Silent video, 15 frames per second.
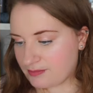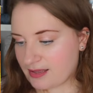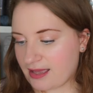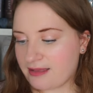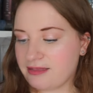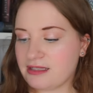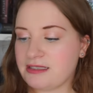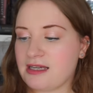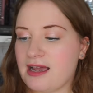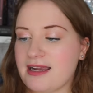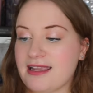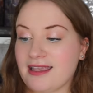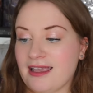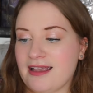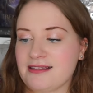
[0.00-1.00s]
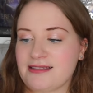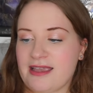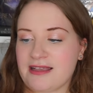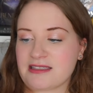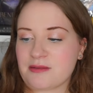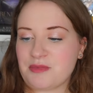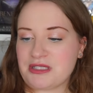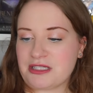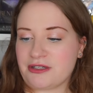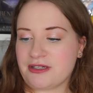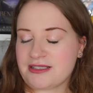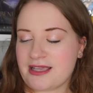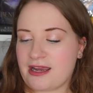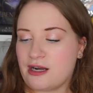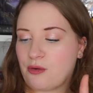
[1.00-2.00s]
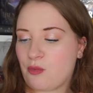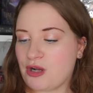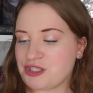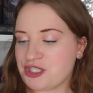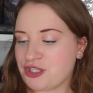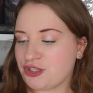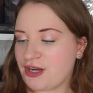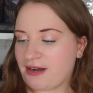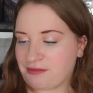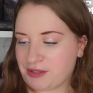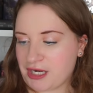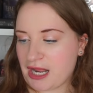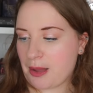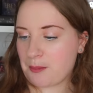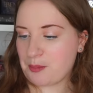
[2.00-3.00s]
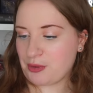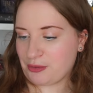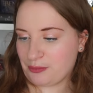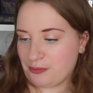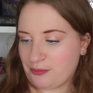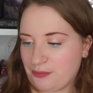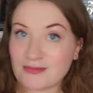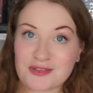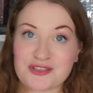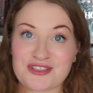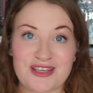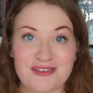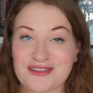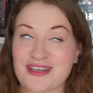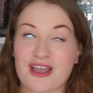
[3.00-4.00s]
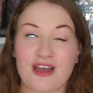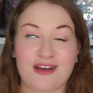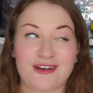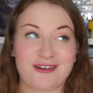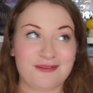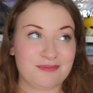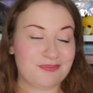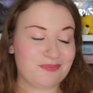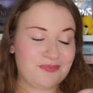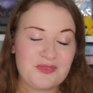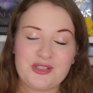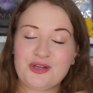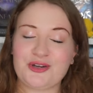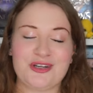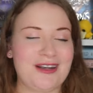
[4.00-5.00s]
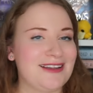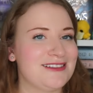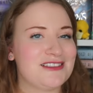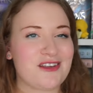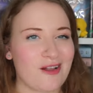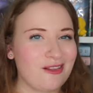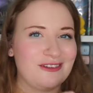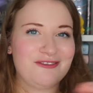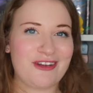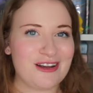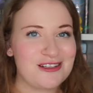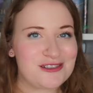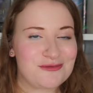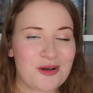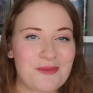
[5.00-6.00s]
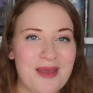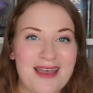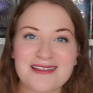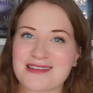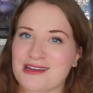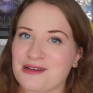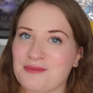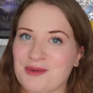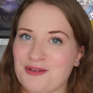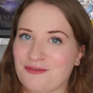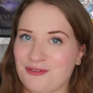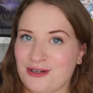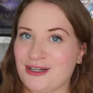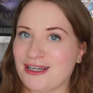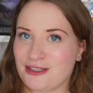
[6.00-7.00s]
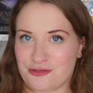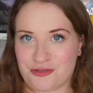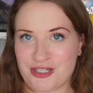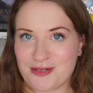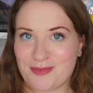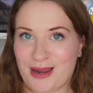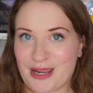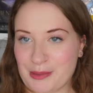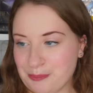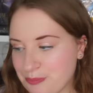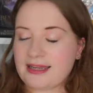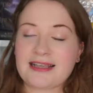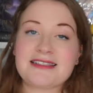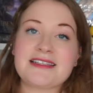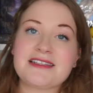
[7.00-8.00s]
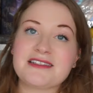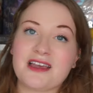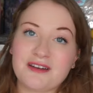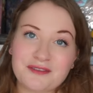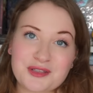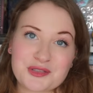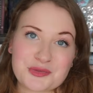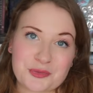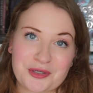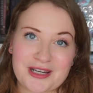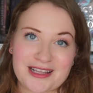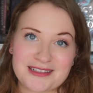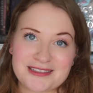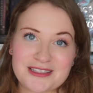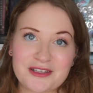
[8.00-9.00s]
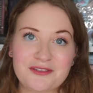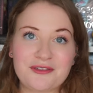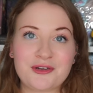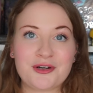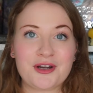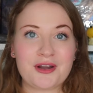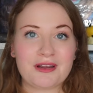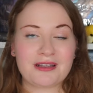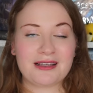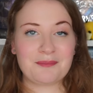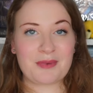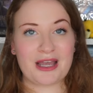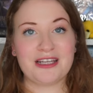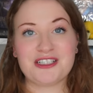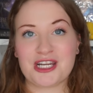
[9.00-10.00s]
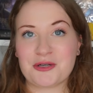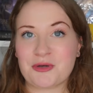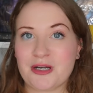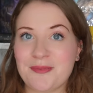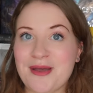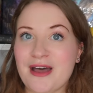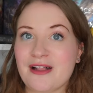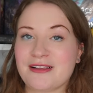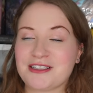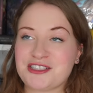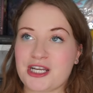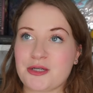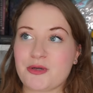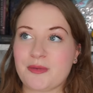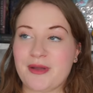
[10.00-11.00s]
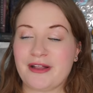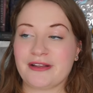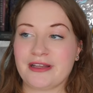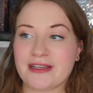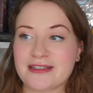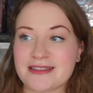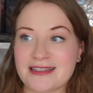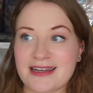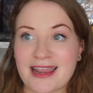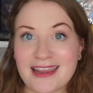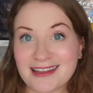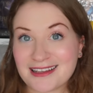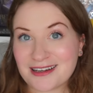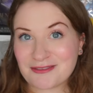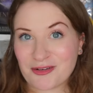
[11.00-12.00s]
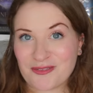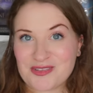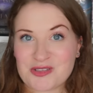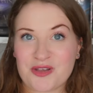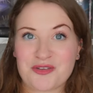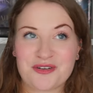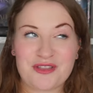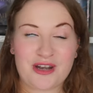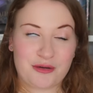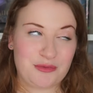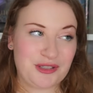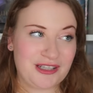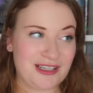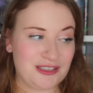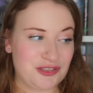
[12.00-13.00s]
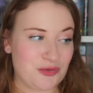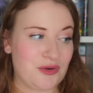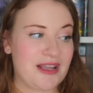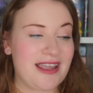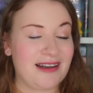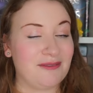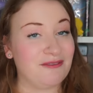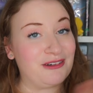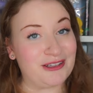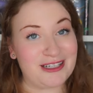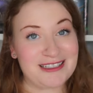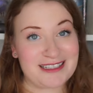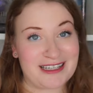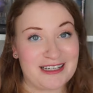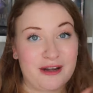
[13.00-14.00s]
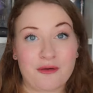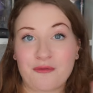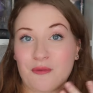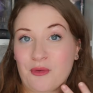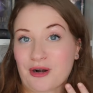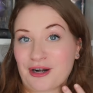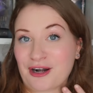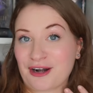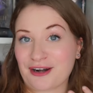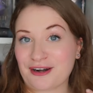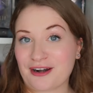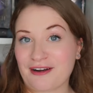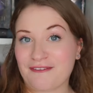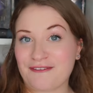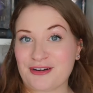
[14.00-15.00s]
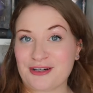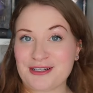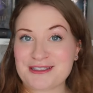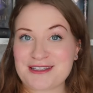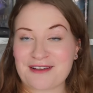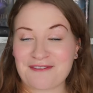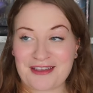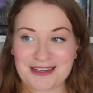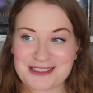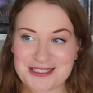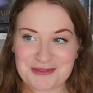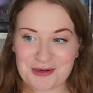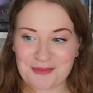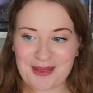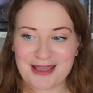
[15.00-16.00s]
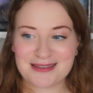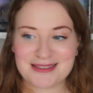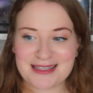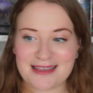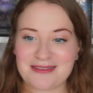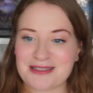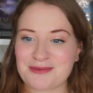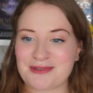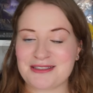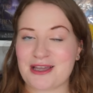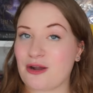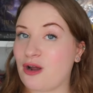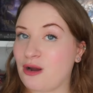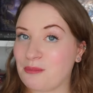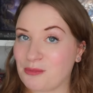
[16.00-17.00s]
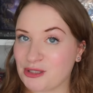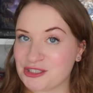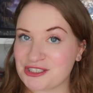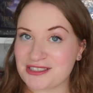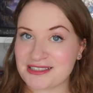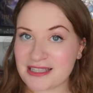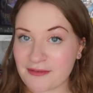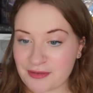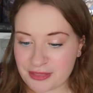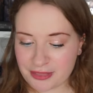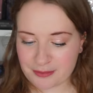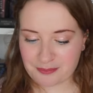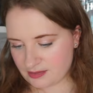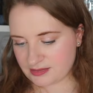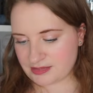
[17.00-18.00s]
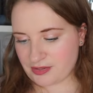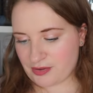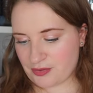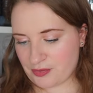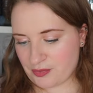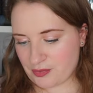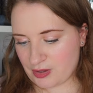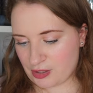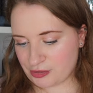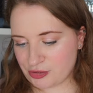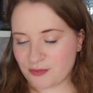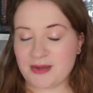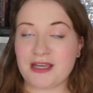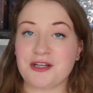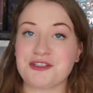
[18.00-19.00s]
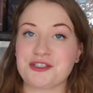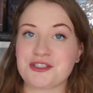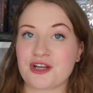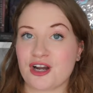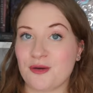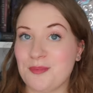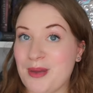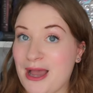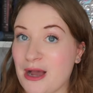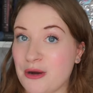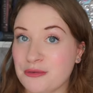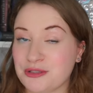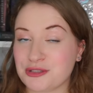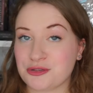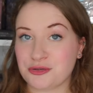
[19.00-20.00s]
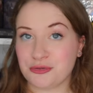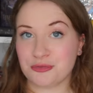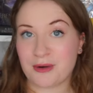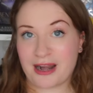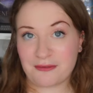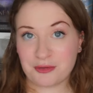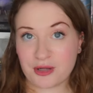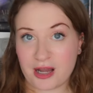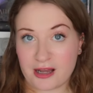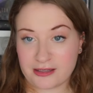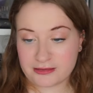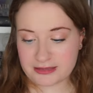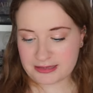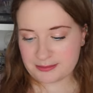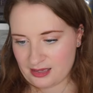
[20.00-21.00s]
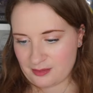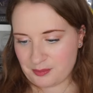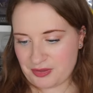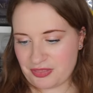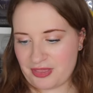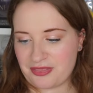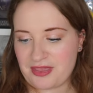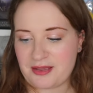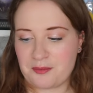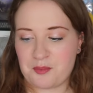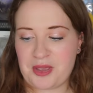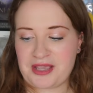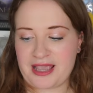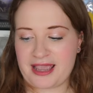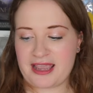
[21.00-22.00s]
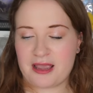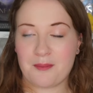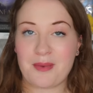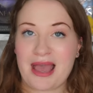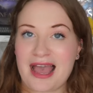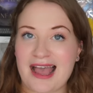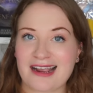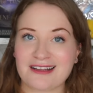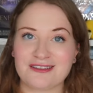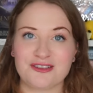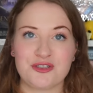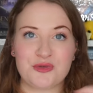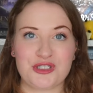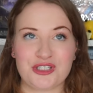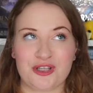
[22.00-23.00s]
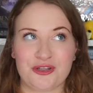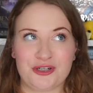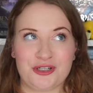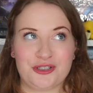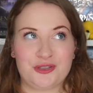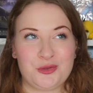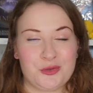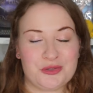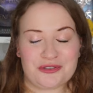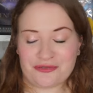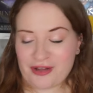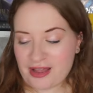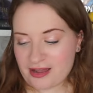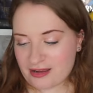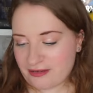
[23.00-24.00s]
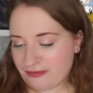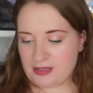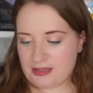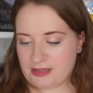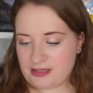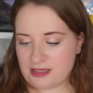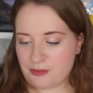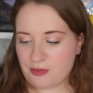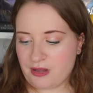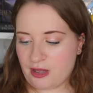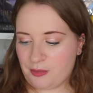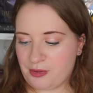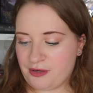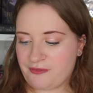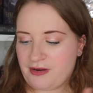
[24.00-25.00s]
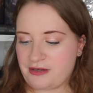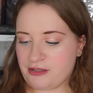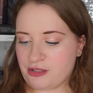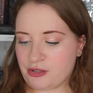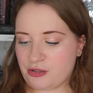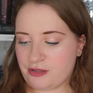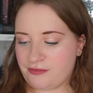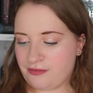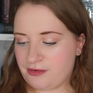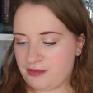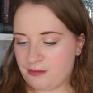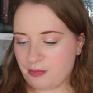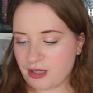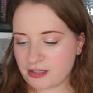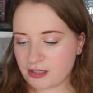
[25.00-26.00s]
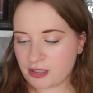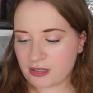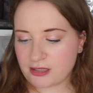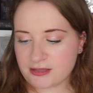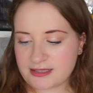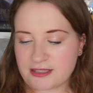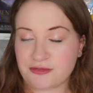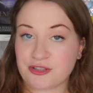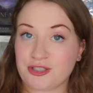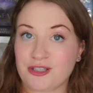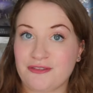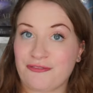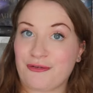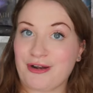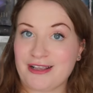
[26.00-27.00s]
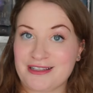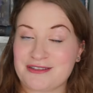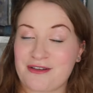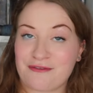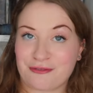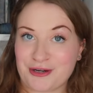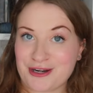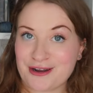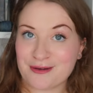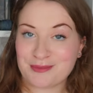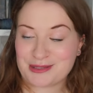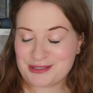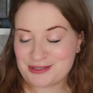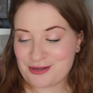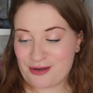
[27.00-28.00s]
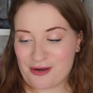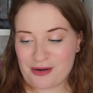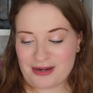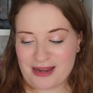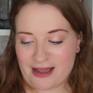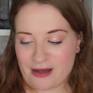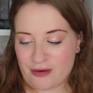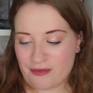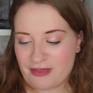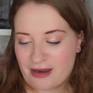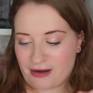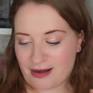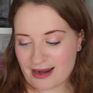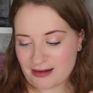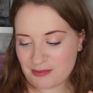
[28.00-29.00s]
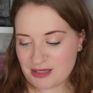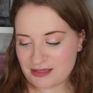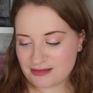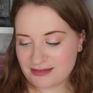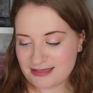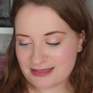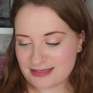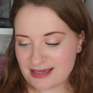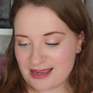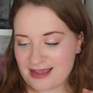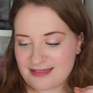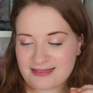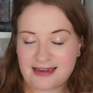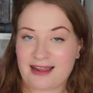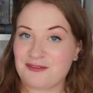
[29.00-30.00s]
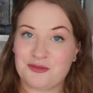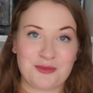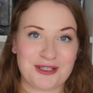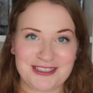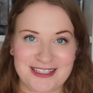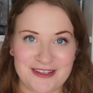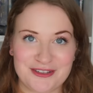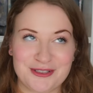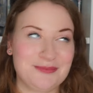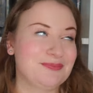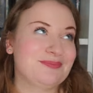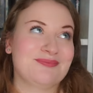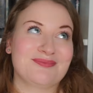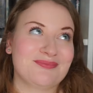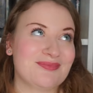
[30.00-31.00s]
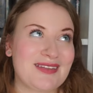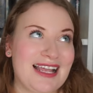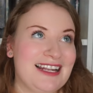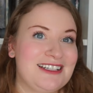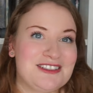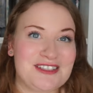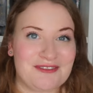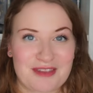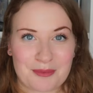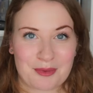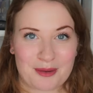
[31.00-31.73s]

and the dying king's handsome, mysterious heir watching her every move. Just sounds like a good, solid fantasy romance, and I'm very intrigued by it. Next is Of Sword and Silver by January Bell, and January Bell is an alien romance author that I really enjoy, and I'm very excited for her first fantasy romance, and this one is out on March 7th. So our two main characters are bound to rival gods, but then they make a pact to each other to survive. He will help her find a cure for the blood curse in return for his freedom. So now they are enemies that have to work together. I just love that